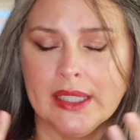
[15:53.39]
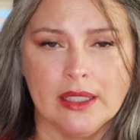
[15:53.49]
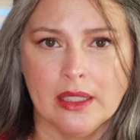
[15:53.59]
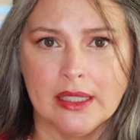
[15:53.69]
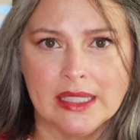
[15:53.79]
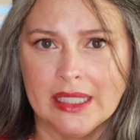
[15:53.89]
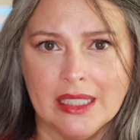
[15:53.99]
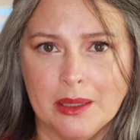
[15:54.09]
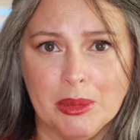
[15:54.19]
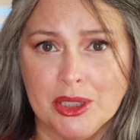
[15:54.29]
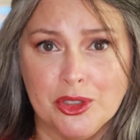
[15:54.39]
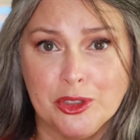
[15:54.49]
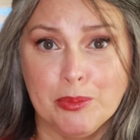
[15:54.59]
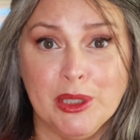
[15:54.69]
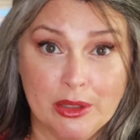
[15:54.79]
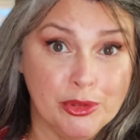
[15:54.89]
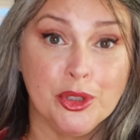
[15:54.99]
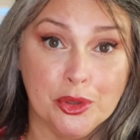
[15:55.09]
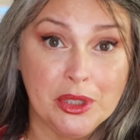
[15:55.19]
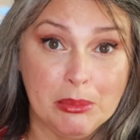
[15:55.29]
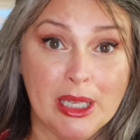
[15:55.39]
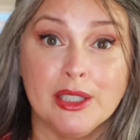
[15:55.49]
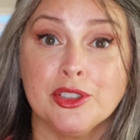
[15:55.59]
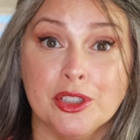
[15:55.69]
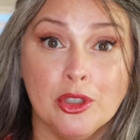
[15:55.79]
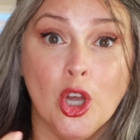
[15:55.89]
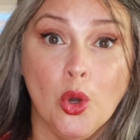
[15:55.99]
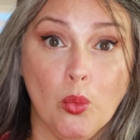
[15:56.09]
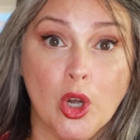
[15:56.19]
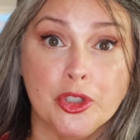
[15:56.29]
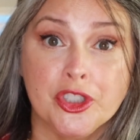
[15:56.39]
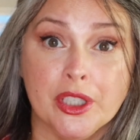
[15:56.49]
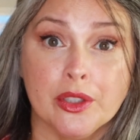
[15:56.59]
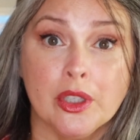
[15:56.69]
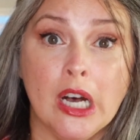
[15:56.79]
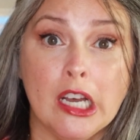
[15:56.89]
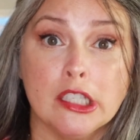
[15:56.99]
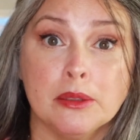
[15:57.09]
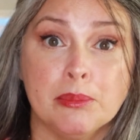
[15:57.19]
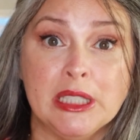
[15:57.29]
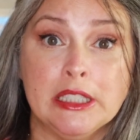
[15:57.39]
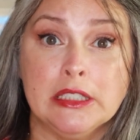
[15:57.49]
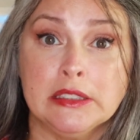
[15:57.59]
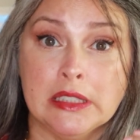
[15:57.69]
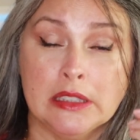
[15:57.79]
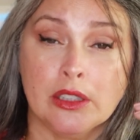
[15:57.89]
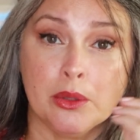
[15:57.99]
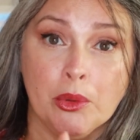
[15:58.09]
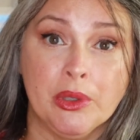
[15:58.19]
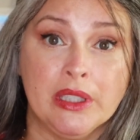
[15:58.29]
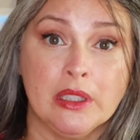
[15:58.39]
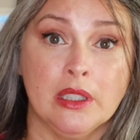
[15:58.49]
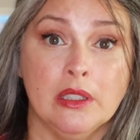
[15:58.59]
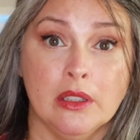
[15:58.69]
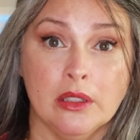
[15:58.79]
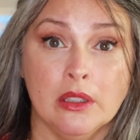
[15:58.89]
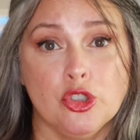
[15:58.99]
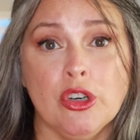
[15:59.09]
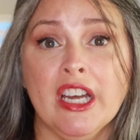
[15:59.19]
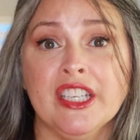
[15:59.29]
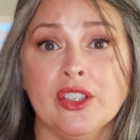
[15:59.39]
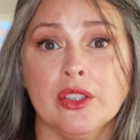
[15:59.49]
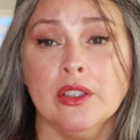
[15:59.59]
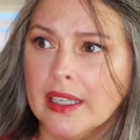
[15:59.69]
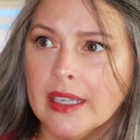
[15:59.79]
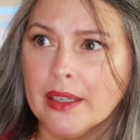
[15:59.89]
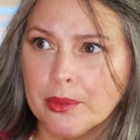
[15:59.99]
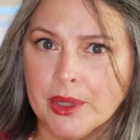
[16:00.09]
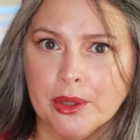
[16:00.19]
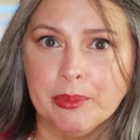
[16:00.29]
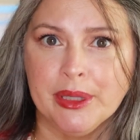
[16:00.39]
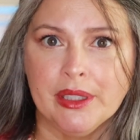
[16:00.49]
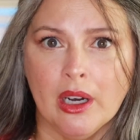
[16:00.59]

I did not take any pictures, but if you could imagine washing a cotton piece and throwing it in the dryer, it will be